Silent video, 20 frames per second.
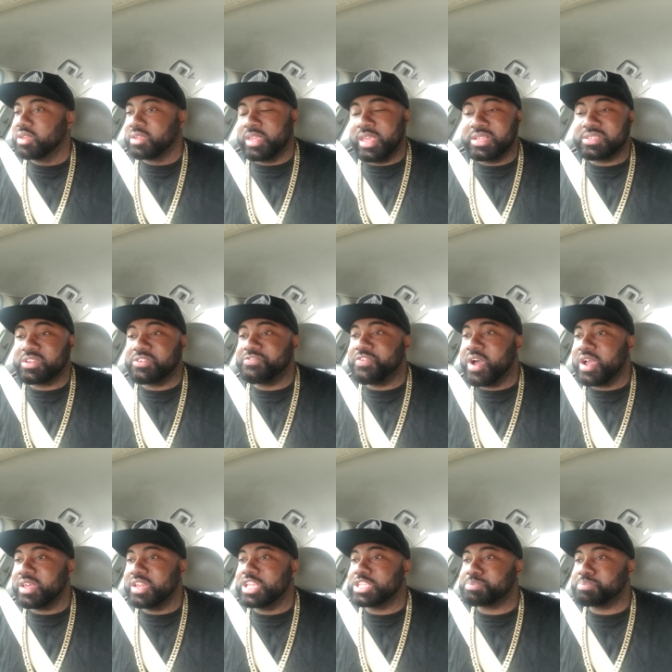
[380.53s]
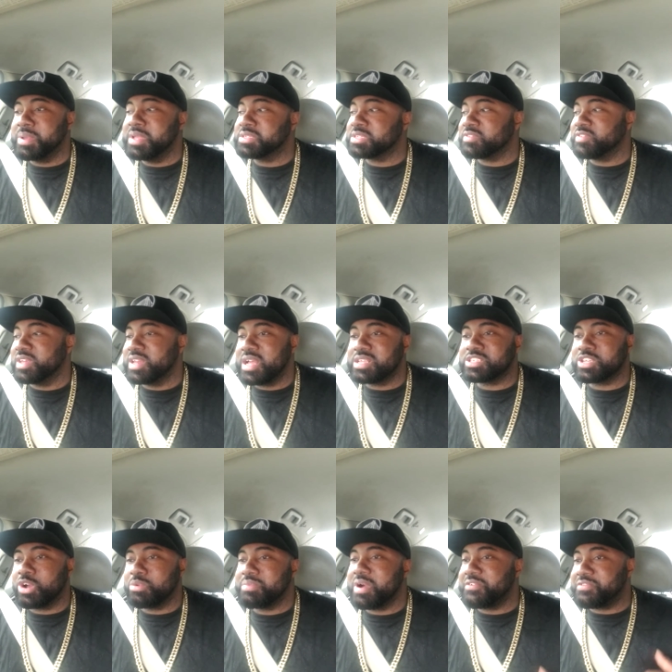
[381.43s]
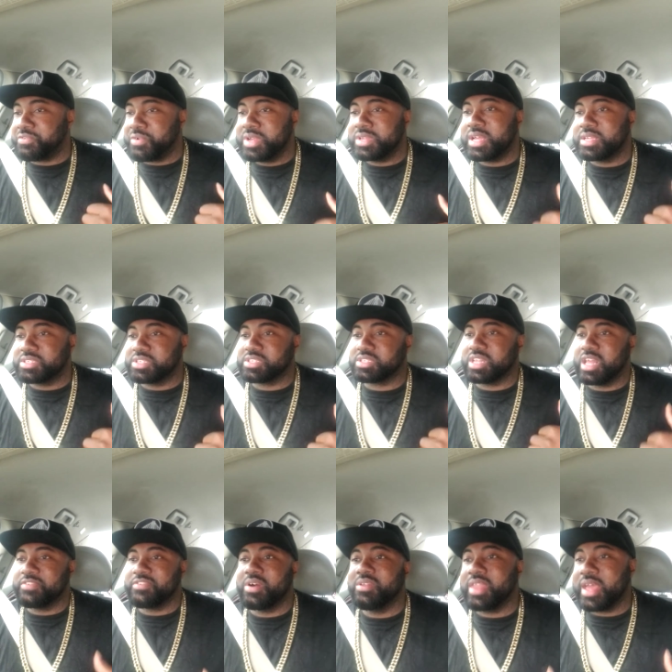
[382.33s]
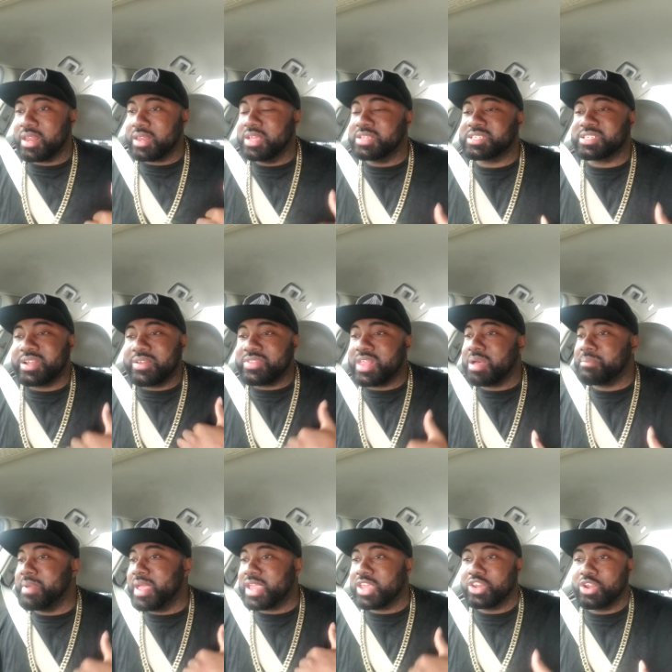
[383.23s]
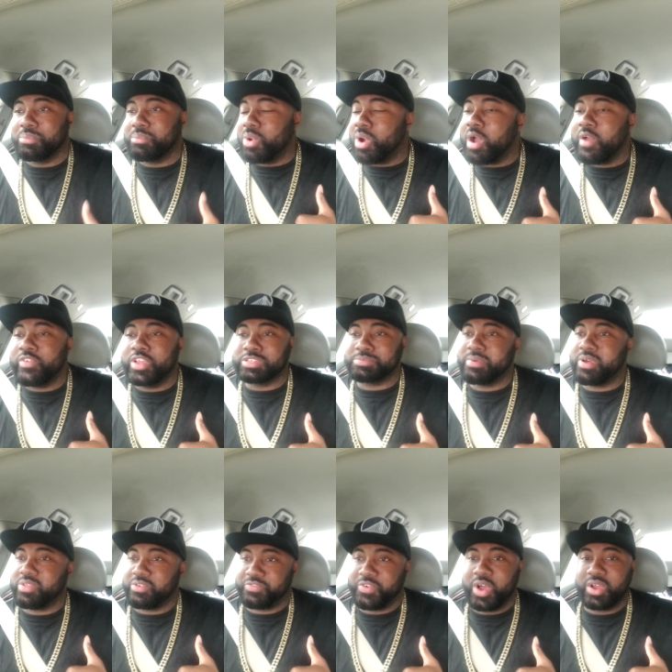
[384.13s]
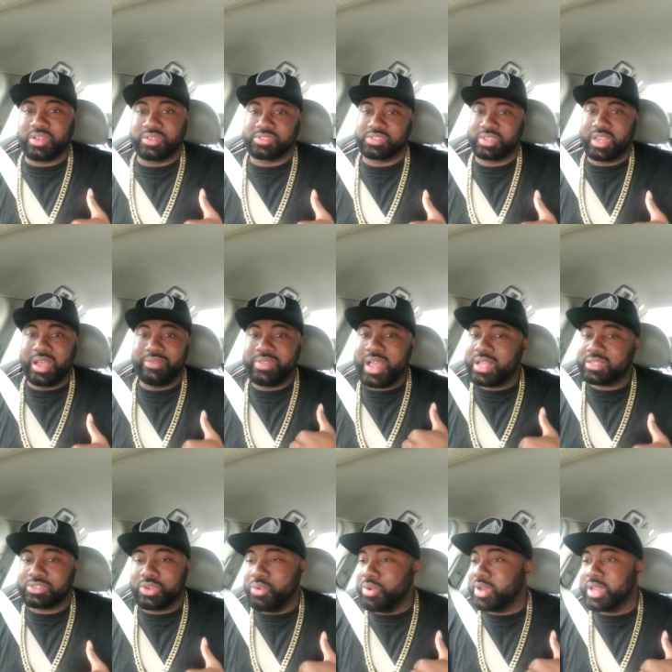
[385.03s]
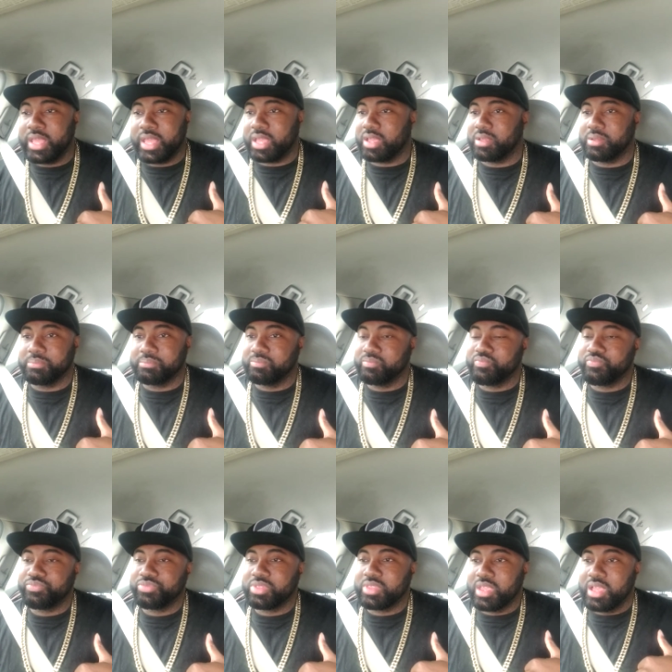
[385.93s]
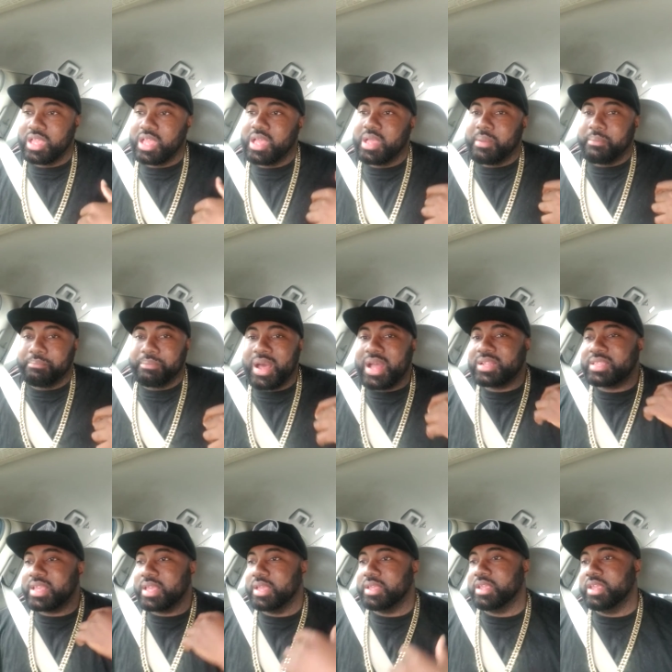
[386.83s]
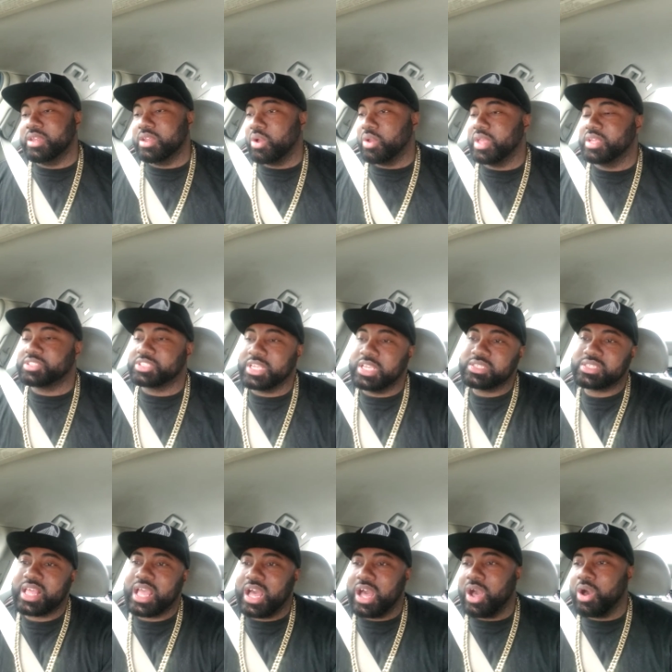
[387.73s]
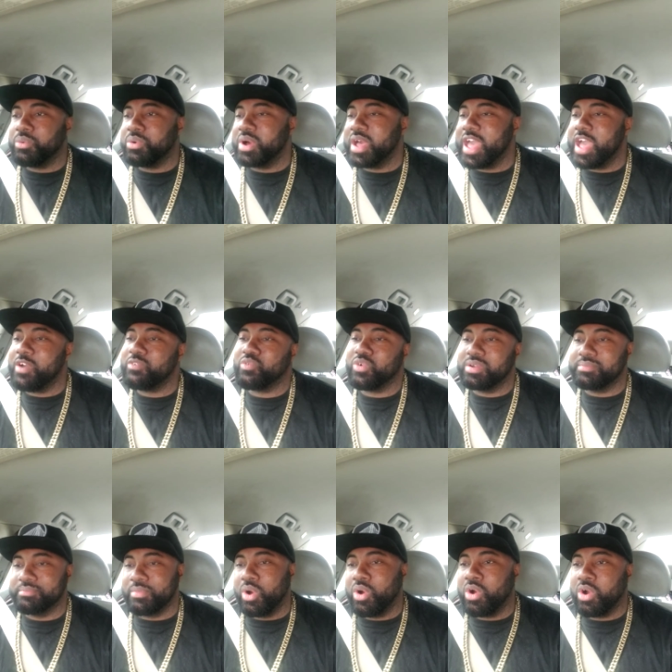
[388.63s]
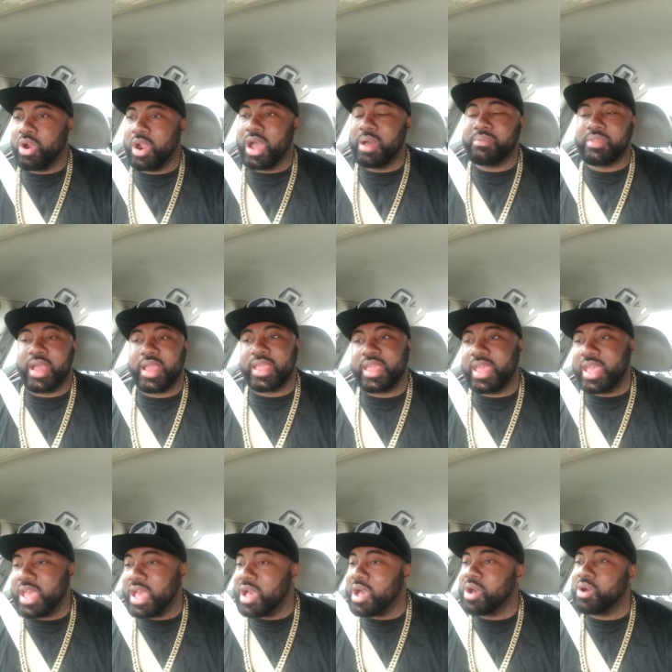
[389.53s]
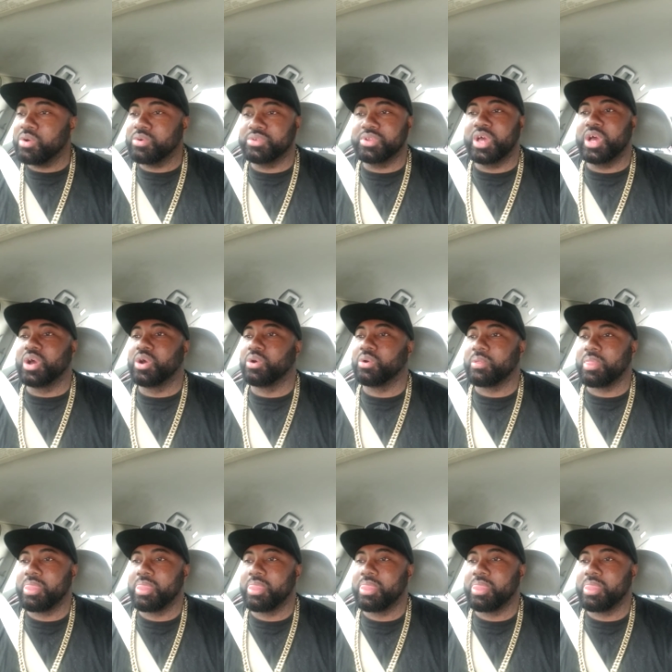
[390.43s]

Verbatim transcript: Kids are fucking expensive. And I told my friend I just left, I'm like, listen, I'm not making no more of these motherfuckers. I'm not doing it. My, you know, and she's like, oh, we'll have one more. I'm like, hell no.